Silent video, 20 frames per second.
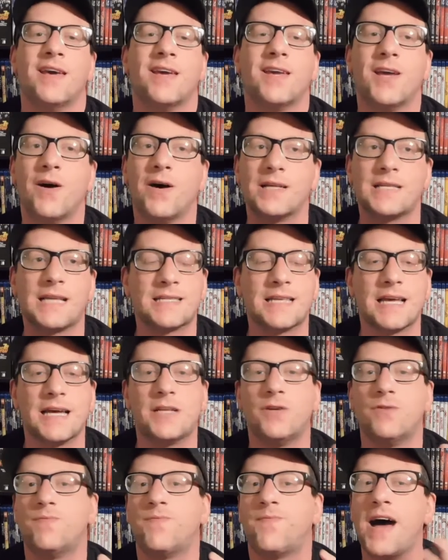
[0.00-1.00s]
know, as I
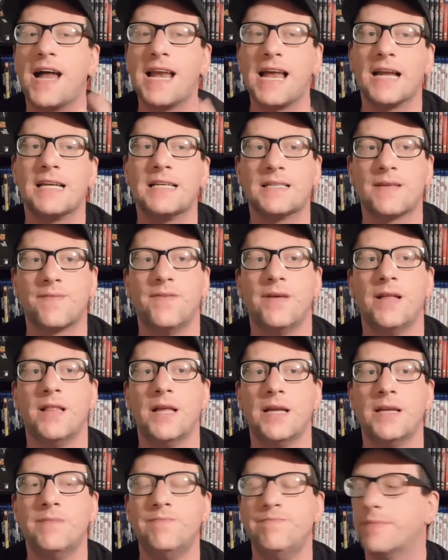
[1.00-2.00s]
said, you find out he's a
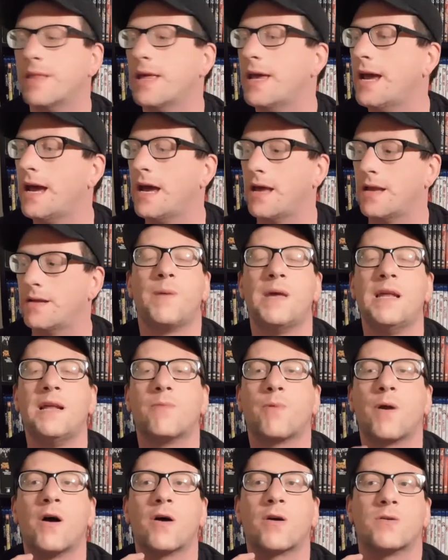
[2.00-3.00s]
villain, and Peter
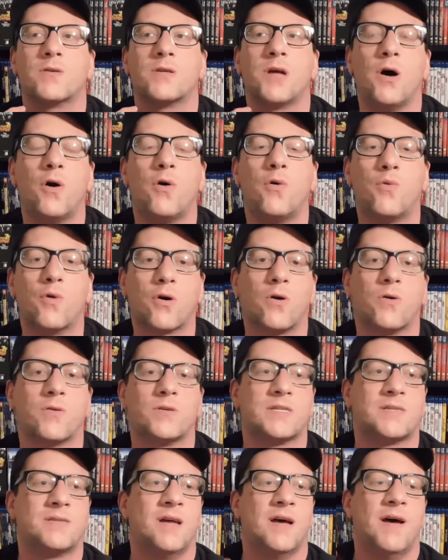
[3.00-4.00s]
Parker's whole world
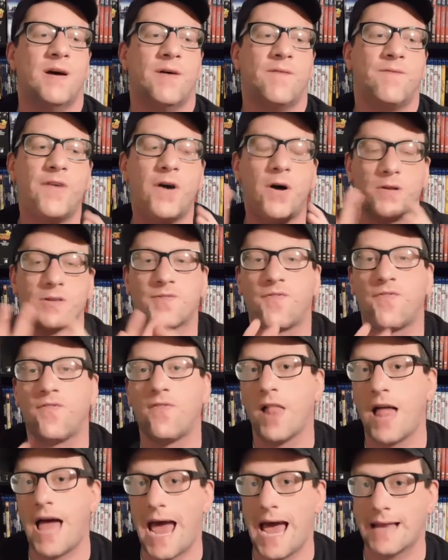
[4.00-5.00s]
just falls
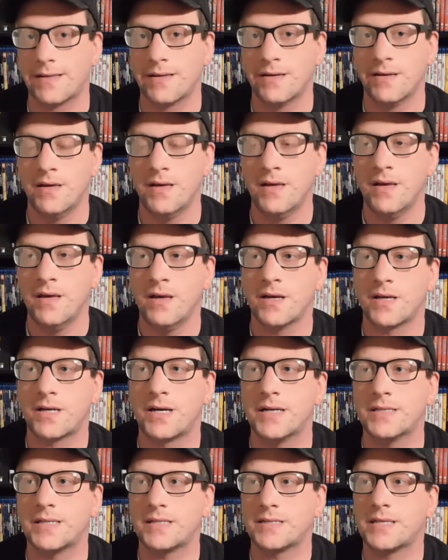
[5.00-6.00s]
flat.
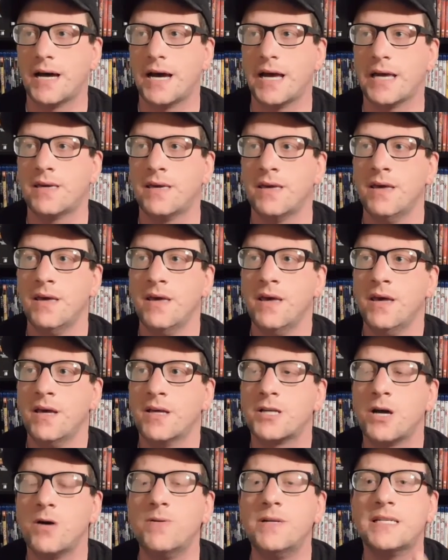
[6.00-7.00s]
Because it's like,
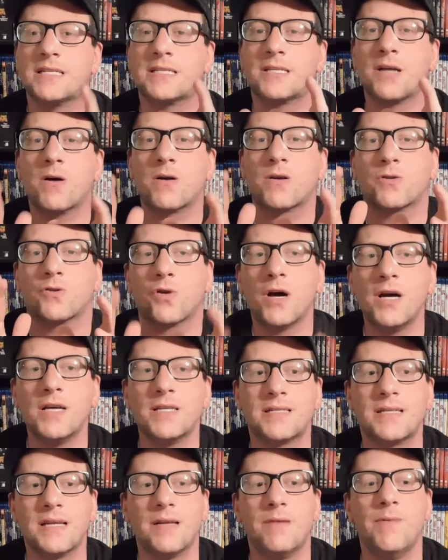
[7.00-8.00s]
Tony Stark
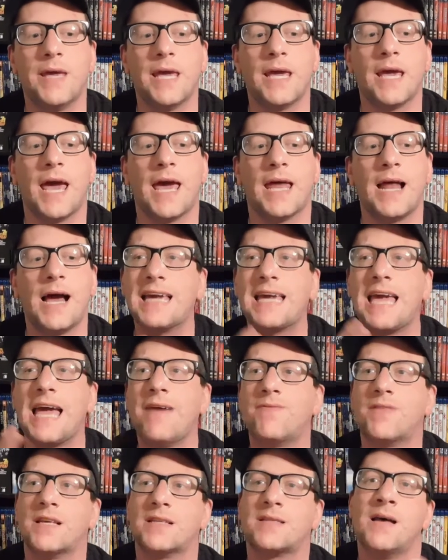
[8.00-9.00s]
trusted me, and I
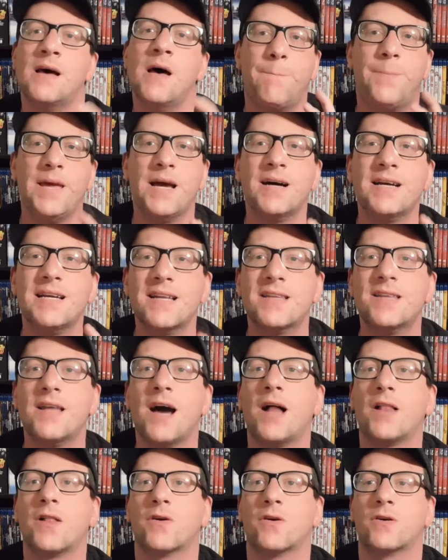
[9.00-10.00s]
gave this billion
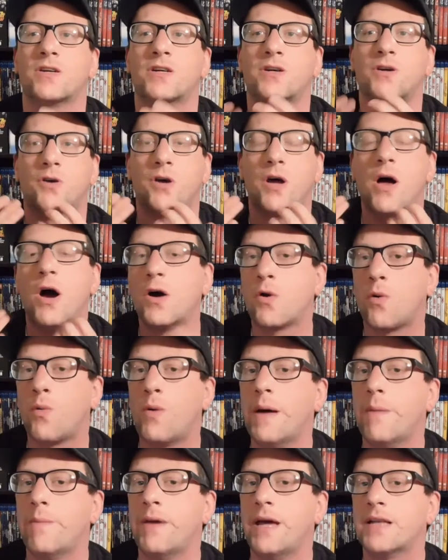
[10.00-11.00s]
dollar
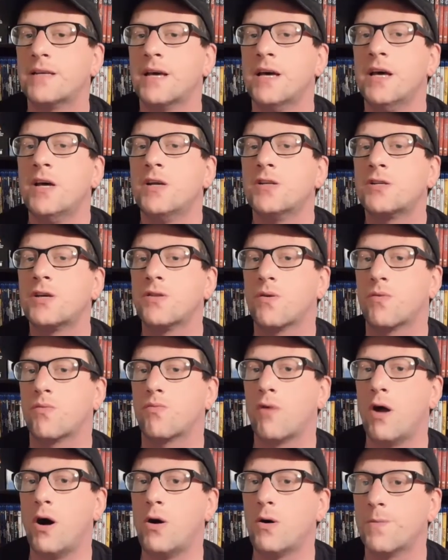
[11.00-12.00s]
equipment to the
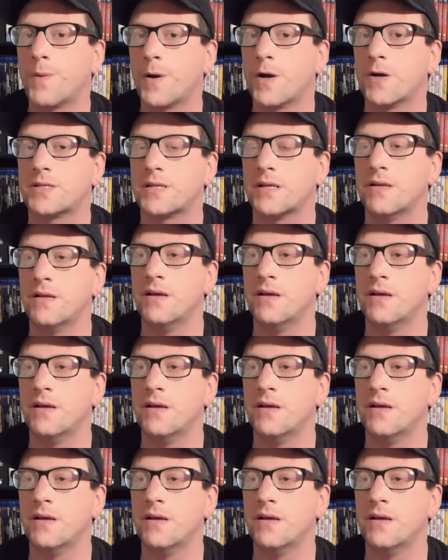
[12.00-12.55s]
wrong person.